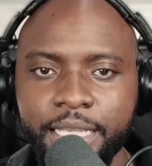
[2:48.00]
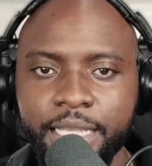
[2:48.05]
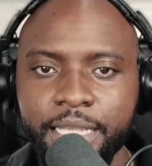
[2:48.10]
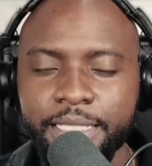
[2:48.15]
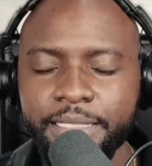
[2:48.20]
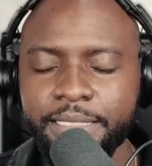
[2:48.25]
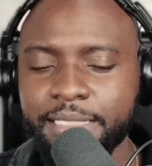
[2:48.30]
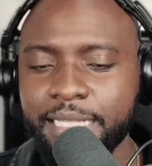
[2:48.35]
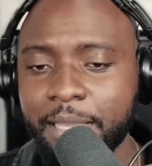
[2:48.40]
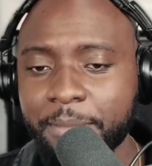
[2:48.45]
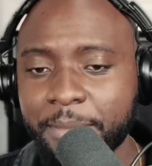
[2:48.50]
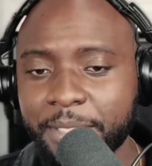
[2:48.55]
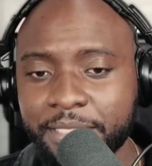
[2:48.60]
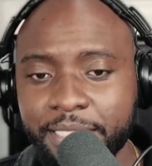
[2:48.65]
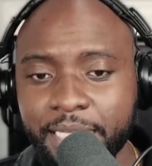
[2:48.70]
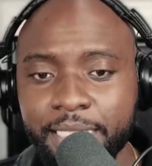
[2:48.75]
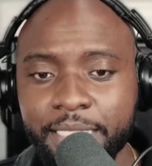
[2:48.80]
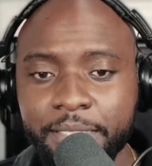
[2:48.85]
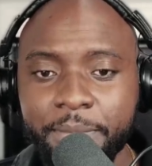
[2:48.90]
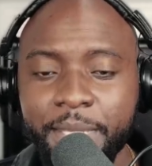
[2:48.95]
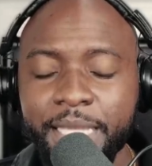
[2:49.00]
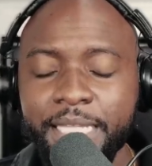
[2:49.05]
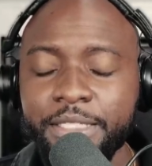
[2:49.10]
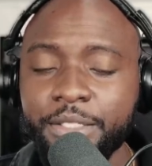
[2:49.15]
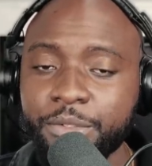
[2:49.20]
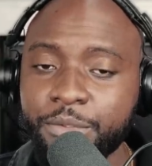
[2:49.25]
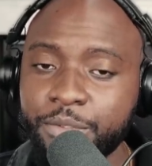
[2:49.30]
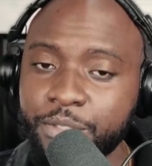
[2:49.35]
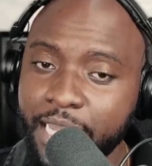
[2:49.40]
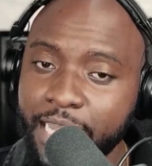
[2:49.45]
It's not me telling men
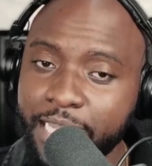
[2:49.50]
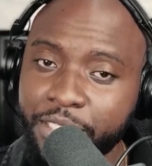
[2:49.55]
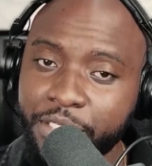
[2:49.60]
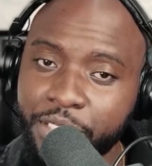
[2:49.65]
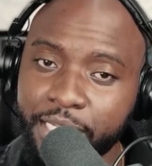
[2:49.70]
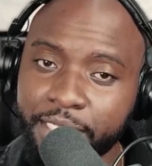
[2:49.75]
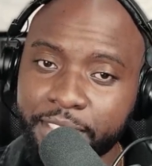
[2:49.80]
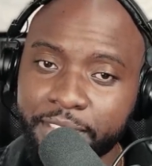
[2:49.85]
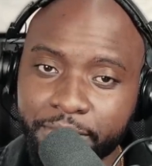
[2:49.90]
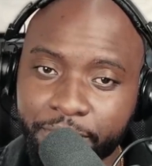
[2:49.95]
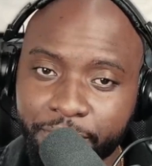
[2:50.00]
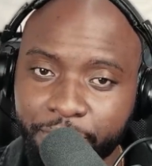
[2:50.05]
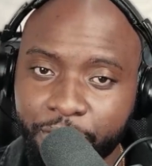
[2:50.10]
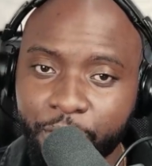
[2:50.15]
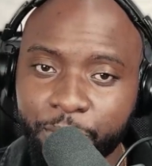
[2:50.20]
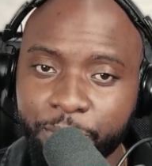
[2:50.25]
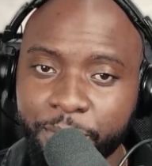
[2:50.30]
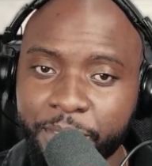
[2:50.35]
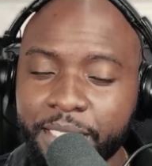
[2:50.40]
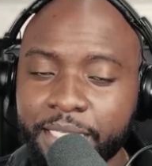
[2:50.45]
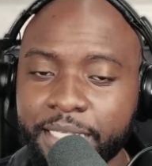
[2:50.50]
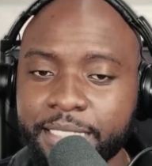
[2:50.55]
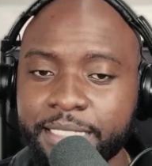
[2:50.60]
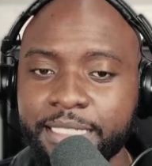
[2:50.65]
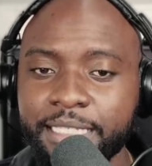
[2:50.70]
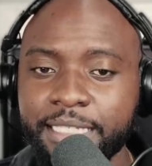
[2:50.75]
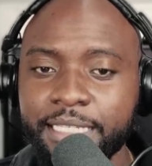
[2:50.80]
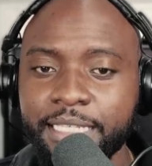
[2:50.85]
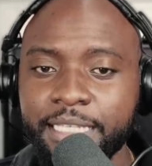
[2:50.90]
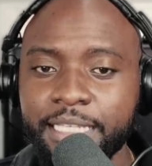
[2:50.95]
to not check the phone
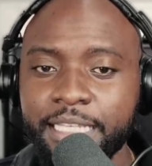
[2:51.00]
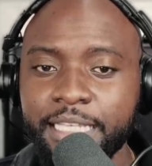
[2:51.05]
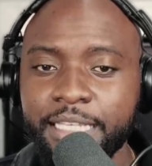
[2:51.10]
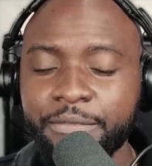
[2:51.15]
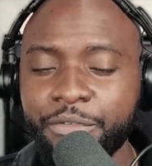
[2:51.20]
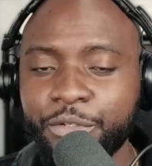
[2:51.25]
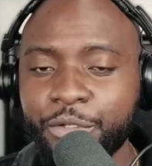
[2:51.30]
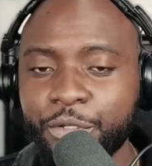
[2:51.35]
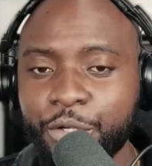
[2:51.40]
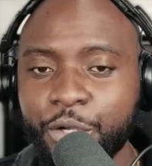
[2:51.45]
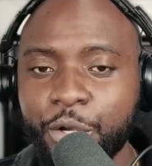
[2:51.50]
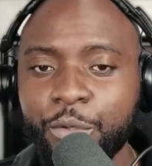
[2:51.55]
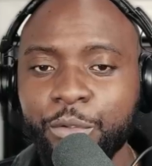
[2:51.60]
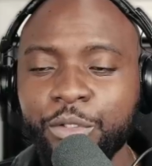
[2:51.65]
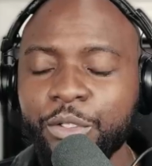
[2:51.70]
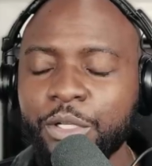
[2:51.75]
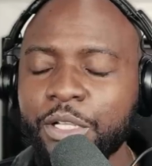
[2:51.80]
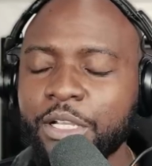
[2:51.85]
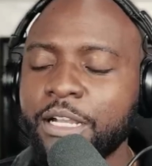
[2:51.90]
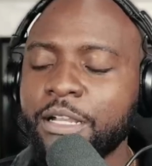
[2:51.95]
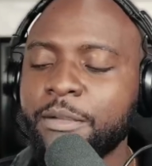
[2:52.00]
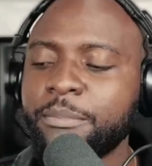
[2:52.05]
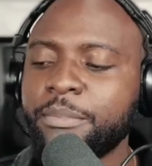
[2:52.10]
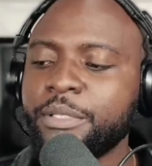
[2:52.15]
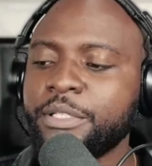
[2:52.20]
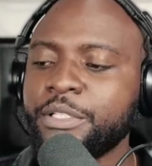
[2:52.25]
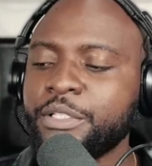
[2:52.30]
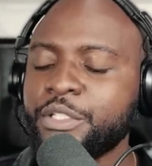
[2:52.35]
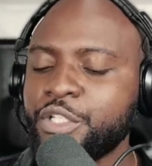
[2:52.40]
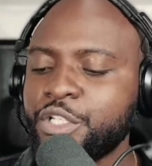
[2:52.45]
because if you go look up
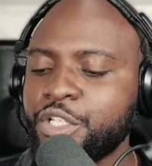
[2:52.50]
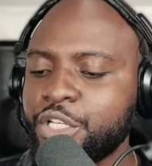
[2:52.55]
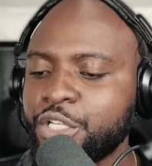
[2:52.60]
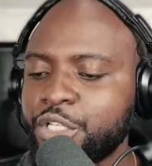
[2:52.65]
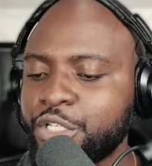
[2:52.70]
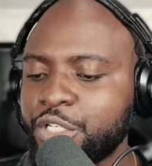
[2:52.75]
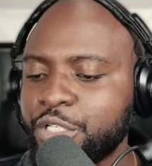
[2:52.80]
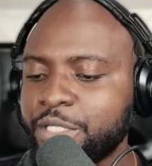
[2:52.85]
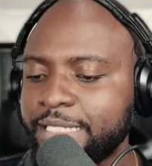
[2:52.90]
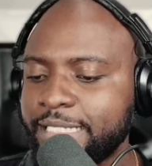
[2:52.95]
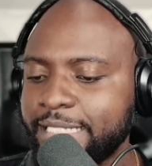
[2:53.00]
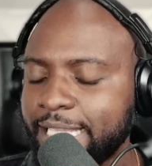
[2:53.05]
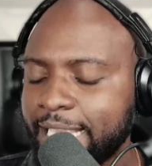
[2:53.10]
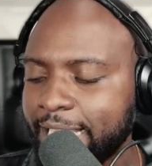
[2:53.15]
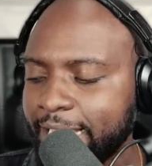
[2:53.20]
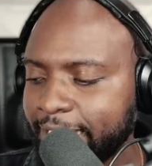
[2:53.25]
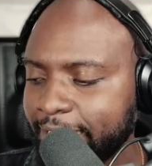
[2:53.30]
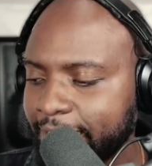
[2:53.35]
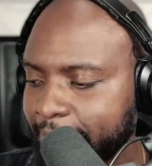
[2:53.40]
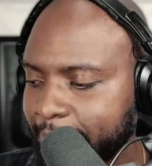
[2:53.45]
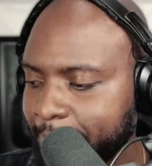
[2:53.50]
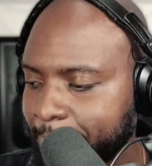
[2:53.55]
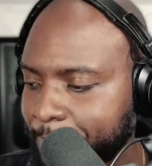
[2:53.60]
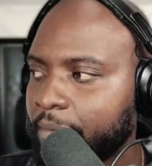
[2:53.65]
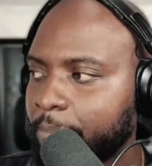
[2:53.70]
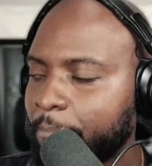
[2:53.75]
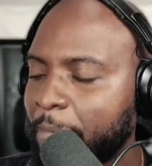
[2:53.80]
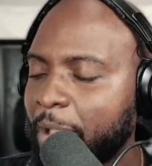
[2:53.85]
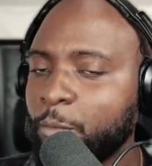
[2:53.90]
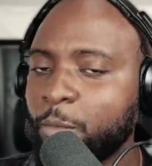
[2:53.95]
Chisha Zed,
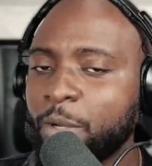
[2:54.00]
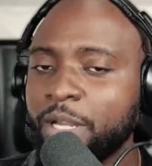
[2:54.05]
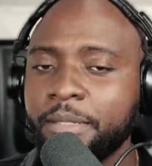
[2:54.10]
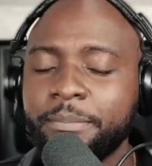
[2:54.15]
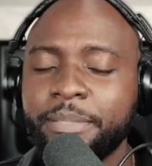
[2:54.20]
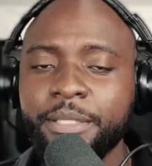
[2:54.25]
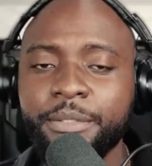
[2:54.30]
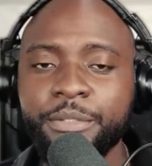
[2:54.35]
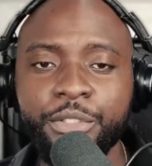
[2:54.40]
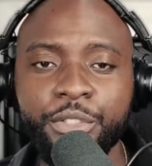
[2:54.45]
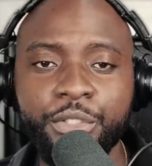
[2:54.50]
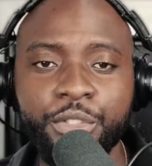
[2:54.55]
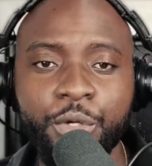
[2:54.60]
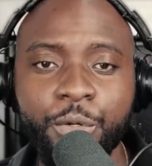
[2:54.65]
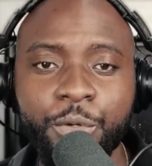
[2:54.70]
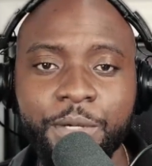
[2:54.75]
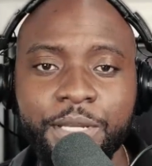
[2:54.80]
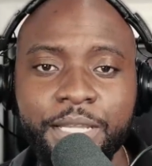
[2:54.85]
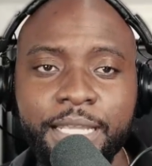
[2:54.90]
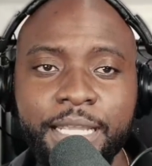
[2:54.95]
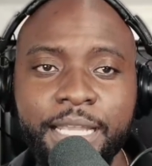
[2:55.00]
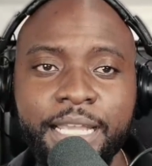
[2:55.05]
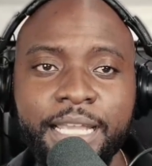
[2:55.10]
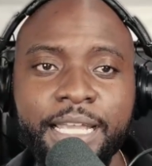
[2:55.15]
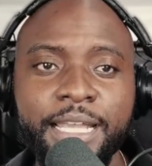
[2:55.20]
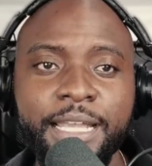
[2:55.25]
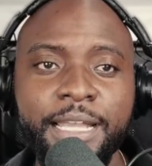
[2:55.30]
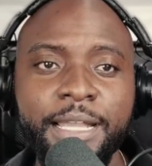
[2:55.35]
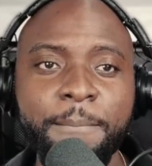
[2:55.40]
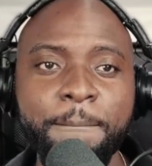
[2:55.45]
my red pill story.
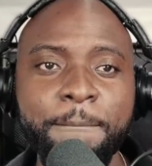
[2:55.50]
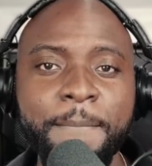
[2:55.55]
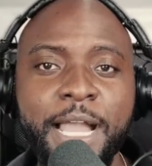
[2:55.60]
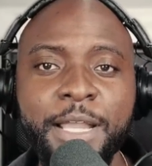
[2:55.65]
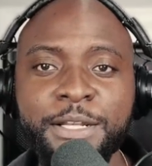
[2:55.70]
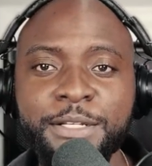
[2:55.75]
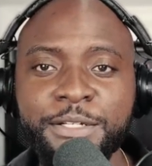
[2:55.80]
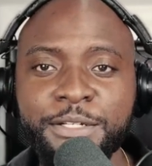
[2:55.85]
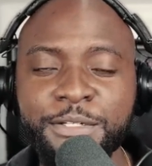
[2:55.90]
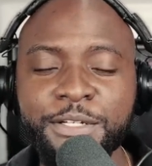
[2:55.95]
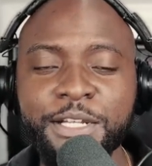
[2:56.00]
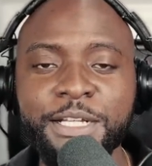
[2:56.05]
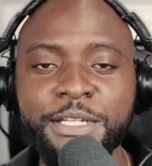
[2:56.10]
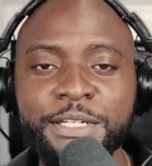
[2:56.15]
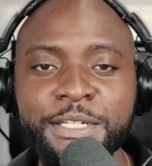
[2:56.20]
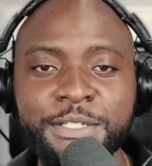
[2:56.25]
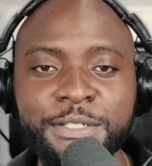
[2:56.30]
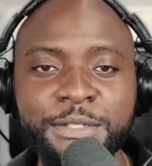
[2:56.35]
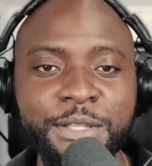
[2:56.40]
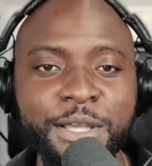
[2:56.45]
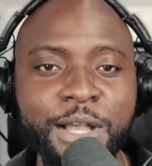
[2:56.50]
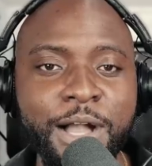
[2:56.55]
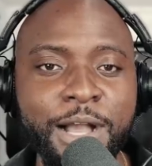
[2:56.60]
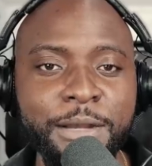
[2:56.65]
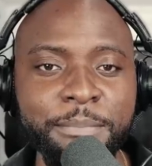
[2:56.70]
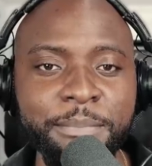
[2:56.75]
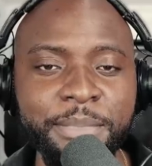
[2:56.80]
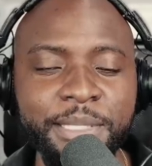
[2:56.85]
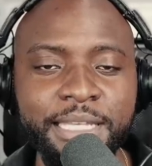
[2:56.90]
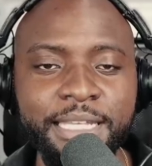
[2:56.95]
My introduction to the
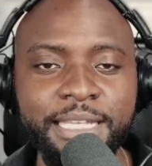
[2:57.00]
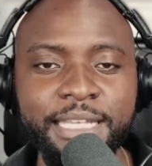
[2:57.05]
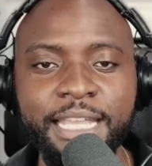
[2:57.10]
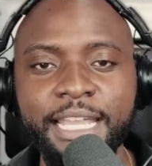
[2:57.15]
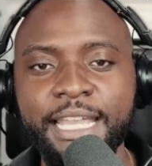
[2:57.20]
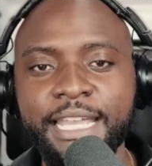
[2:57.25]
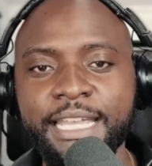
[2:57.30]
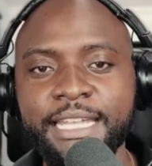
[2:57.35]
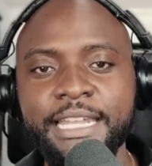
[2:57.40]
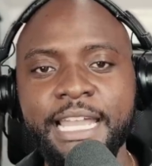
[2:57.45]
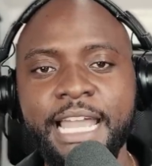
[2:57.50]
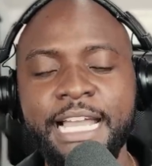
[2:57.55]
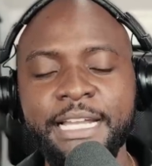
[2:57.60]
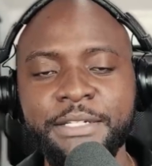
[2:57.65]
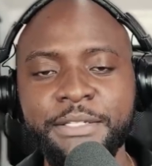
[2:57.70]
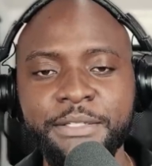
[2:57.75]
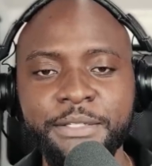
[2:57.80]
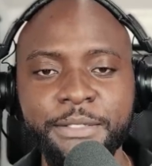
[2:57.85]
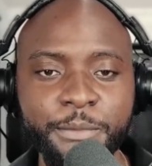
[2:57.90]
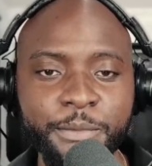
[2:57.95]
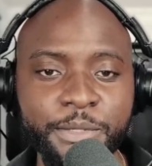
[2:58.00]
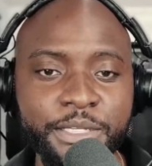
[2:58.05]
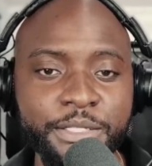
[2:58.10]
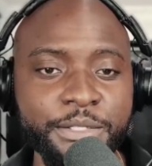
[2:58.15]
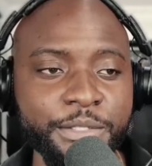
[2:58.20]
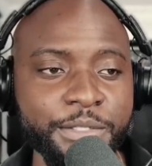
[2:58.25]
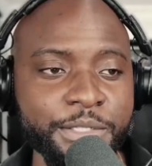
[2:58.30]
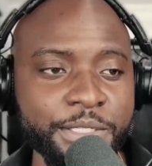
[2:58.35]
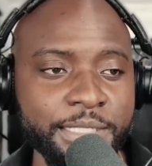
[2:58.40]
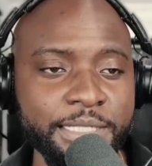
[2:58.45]
RP and actually
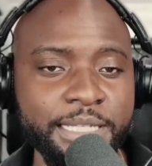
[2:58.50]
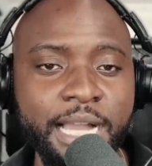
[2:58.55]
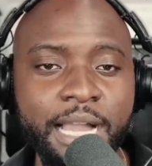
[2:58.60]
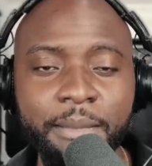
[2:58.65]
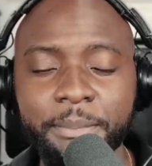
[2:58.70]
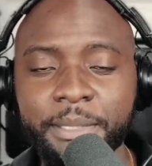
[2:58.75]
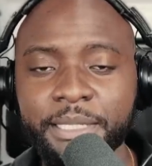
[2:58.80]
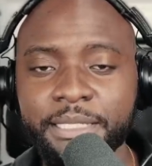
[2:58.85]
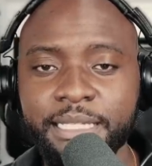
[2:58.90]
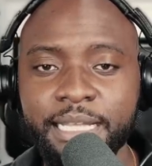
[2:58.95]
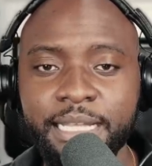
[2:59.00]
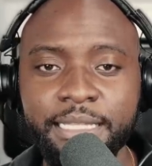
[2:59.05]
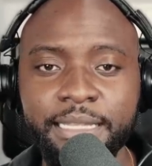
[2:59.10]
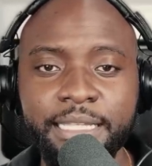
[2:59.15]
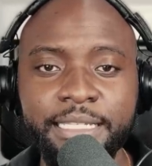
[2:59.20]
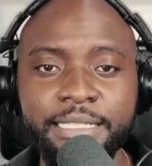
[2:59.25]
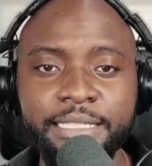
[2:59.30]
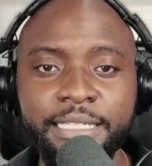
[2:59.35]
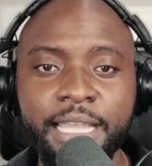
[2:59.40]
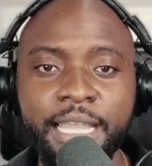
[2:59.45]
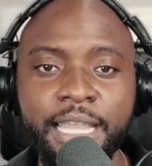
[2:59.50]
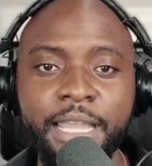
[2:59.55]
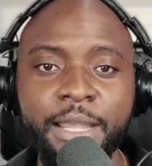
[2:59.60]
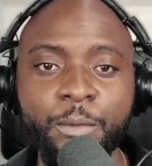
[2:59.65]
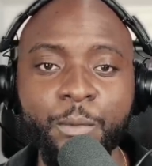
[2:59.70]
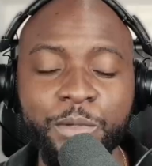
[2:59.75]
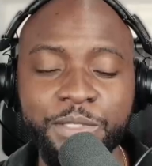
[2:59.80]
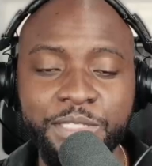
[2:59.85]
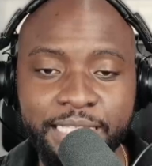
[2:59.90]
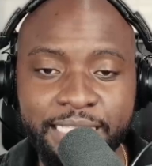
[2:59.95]
researching topics like this
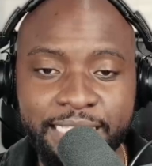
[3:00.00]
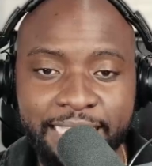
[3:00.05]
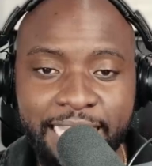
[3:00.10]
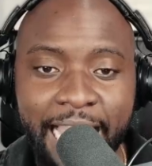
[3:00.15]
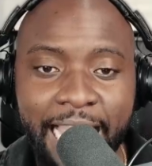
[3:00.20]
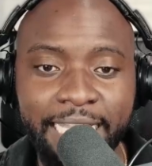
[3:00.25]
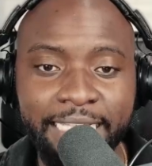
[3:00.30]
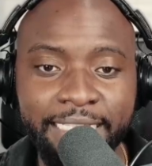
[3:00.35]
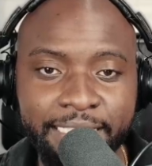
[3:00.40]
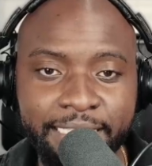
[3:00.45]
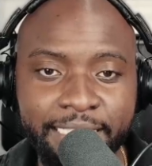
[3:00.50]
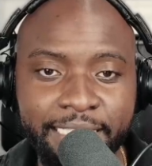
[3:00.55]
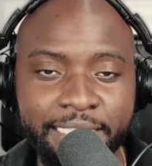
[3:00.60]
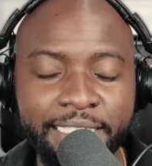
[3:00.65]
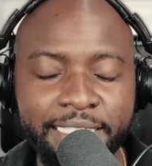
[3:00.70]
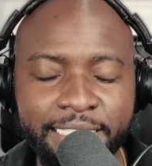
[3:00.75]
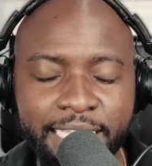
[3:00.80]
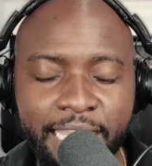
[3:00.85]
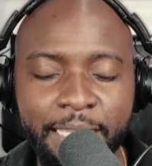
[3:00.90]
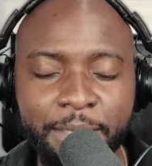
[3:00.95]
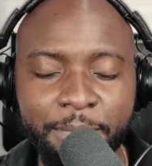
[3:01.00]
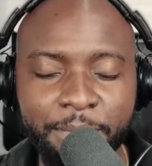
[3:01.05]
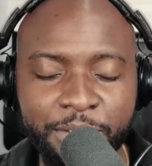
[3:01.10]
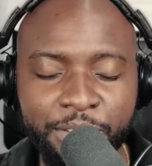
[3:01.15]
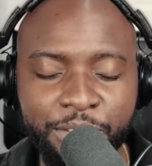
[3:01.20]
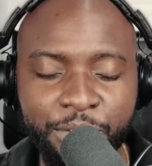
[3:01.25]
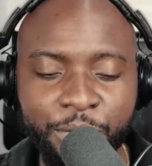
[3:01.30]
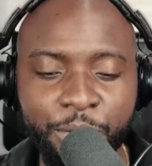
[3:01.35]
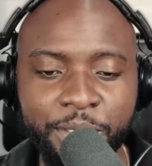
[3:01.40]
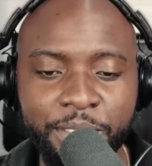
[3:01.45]
was exactly this same
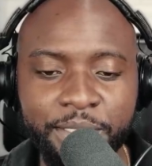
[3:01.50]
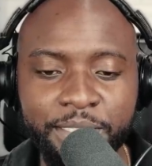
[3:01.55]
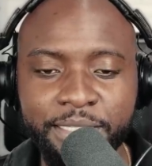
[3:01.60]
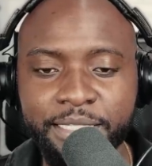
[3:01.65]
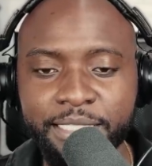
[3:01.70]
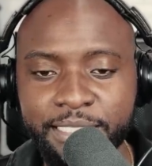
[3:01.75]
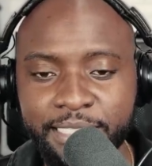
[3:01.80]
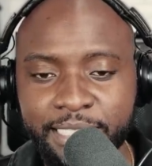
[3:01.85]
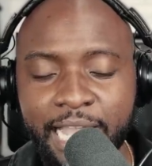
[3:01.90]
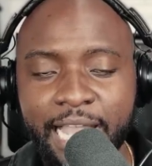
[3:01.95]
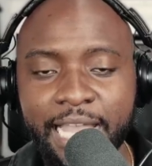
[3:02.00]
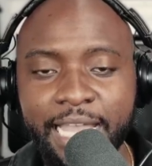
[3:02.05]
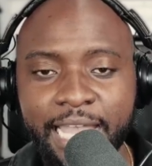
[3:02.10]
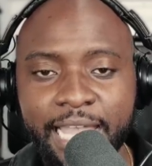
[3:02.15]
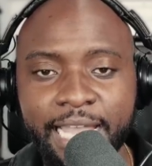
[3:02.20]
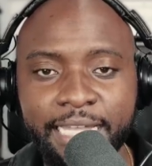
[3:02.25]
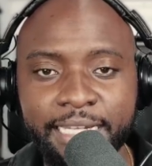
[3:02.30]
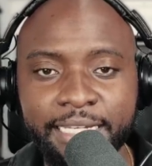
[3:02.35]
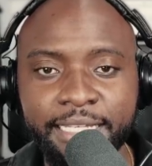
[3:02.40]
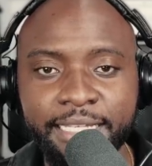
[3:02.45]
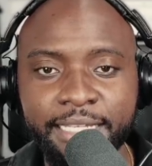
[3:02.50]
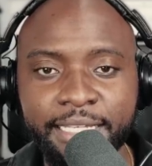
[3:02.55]
story that this guy had.